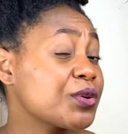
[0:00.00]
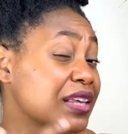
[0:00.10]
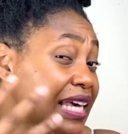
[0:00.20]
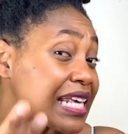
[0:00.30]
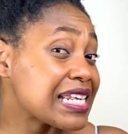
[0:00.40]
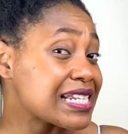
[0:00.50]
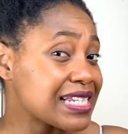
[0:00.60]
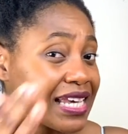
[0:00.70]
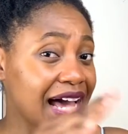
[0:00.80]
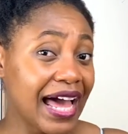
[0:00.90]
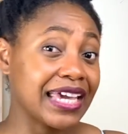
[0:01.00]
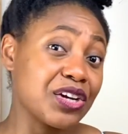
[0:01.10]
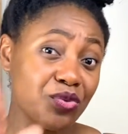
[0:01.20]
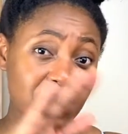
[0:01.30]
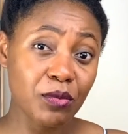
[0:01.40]
the easier I can
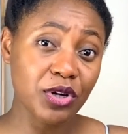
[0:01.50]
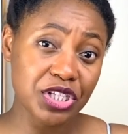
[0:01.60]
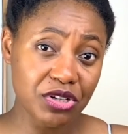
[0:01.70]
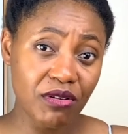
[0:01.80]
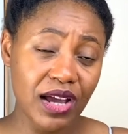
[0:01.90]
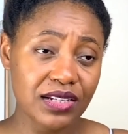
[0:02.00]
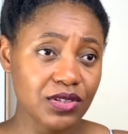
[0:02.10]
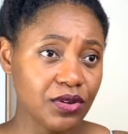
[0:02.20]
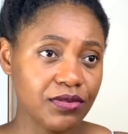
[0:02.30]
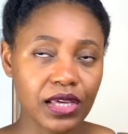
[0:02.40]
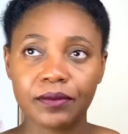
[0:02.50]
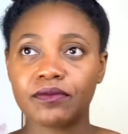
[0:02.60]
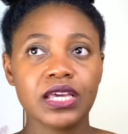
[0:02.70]
re-moisturize sort of thing.